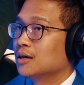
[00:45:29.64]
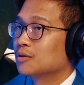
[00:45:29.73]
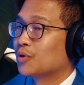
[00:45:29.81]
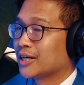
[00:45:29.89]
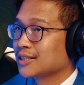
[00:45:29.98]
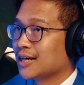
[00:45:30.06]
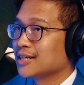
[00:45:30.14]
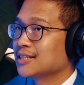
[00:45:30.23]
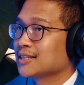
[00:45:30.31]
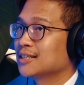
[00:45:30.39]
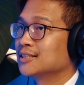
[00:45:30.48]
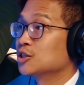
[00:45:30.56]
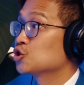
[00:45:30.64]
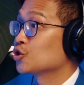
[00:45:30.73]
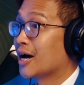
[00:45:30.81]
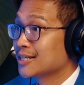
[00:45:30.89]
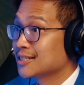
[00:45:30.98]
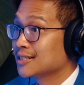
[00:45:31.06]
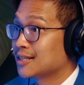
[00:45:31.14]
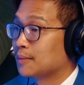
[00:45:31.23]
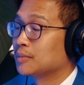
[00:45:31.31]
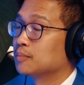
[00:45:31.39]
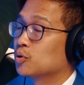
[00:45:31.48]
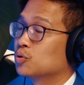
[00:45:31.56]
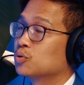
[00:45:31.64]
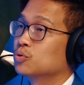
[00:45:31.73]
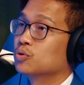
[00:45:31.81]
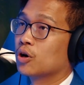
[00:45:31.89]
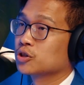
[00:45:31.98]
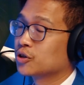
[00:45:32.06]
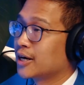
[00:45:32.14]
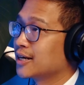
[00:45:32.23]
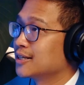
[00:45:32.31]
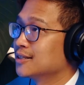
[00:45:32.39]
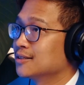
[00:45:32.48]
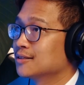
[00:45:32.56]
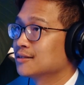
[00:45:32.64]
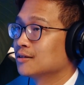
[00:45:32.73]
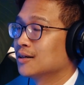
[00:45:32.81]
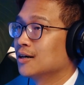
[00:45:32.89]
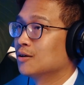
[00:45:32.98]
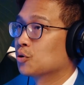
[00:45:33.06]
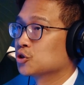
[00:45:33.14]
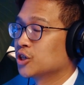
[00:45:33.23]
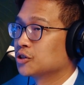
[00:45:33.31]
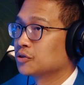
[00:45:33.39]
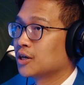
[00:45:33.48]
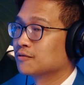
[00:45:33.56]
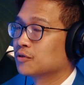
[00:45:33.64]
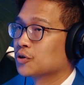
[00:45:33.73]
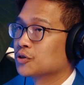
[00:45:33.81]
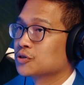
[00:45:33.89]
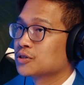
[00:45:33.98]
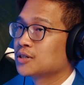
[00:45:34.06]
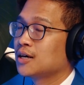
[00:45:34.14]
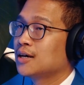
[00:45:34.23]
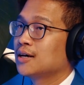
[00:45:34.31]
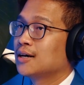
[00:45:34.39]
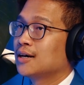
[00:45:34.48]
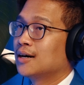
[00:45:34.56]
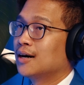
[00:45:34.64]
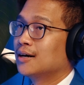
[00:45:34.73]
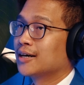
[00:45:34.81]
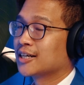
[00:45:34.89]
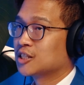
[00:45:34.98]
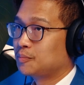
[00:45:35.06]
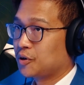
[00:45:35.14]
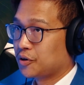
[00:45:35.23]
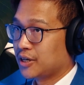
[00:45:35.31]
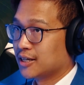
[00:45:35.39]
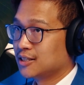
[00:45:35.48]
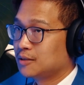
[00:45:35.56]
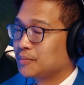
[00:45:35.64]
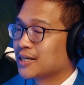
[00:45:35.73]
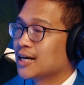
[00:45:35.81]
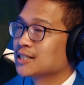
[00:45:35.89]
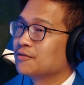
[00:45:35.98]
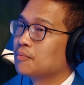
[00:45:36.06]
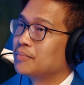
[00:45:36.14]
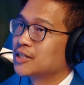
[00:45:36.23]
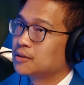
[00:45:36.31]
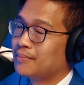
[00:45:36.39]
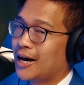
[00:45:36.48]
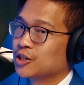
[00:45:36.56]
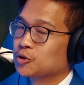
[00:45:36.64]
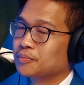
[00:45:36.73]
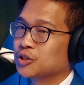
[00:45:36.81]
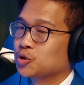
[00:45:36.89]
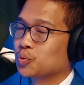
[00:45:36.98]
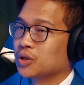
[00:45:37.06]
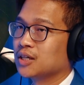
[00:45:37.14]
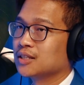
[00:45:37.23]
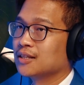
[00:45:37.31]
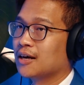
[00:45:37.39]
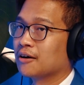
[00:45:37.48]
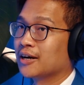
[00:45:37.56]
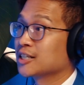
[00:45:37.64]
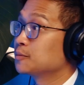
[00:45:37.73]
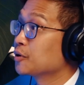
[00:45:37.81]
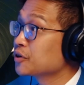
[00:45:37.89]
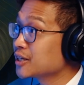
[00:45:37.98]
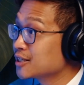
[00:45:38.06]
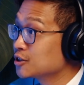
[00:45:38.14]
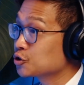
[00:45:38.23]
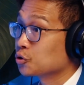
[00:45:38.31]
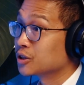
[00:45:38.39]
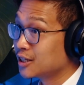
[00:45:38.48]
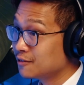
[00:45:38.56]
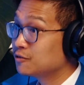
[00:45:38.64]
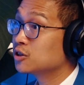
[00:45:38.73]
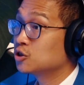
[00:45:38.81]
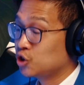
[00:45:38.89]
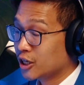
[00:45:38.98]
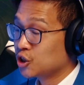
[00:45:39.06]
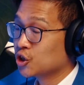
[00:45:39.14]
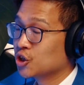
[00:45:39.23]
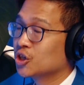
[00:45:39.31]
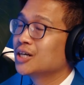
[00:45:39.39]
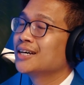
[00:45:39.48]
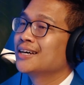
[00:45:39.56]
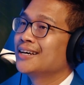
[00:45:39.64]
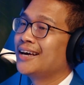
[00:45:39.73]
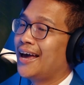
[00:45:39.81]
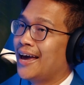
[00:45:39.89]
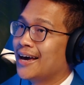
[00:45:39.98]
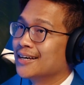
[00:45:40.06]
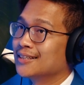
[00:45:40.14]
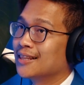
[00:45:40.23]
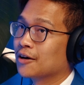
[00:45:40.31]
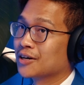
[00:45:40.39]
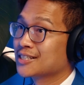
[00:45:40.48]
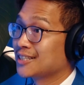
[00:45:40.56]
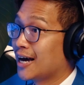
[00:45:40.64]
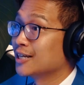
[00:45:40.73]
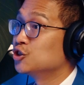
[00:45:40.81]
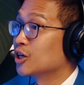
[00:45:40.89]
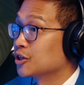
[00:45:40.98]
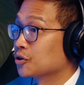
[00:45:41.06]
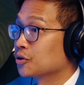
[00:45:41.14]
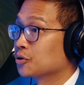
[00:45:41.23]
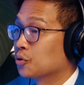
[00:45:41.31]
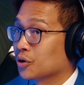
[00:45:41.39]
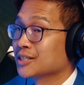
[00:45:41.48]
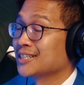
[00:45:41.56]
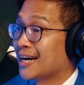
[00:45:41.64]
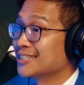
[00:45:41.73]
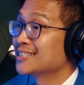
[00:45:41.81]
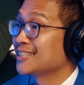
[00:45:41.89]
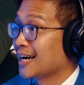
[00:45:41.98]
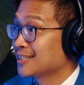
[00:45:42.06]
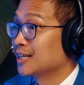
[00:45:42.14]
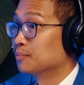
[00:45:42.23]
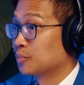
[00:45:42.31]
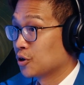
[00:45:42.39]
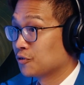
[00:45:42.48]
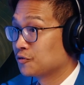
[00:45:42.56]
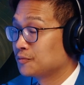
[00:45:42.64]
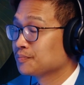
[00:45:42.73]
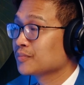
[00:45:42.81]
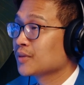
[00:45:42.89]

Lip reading: recognizing the distress that people who are trans or gender diverse experience because of a mismatch between their experienced or lived gender and their assigned gender or assigned sex at birth.